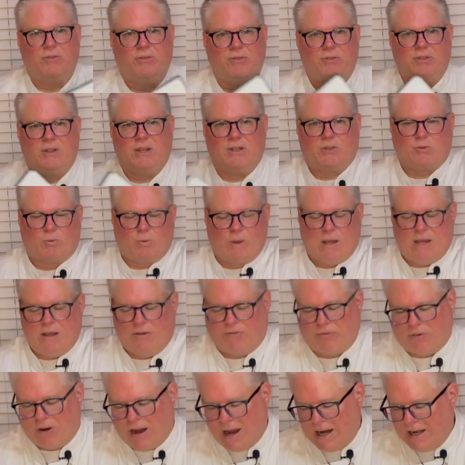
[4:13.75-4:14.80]
this way
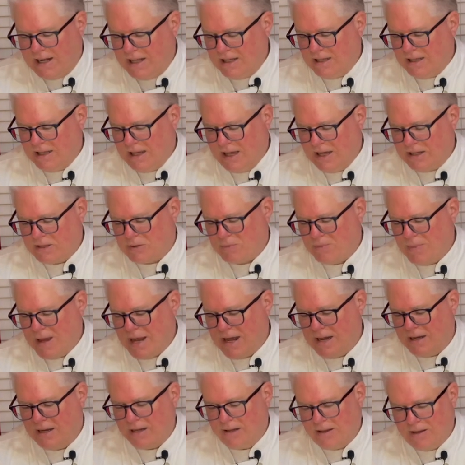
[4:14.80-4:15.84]
of writing has
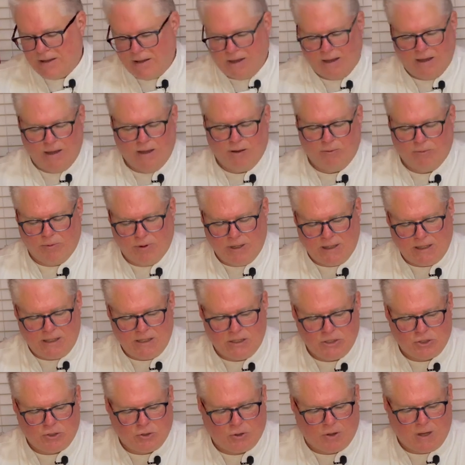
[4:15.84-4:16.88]
made it really
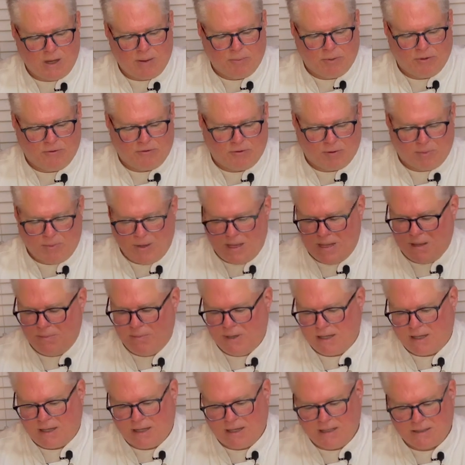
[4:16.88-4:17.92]
enjoyable for me
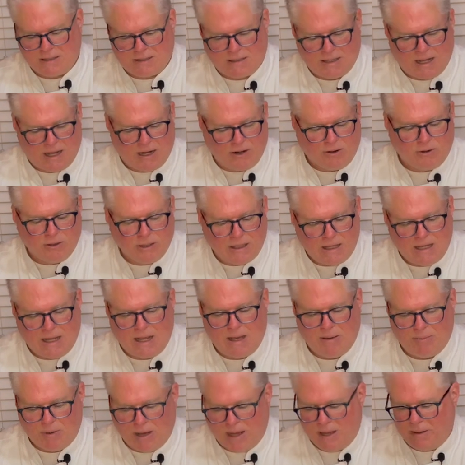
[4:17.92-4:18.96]
because not only
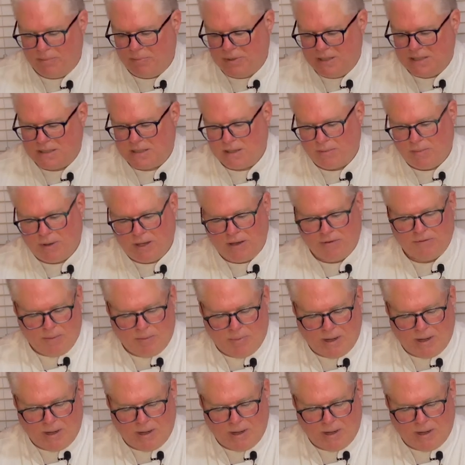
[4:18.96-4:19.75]
am I a pizza buff,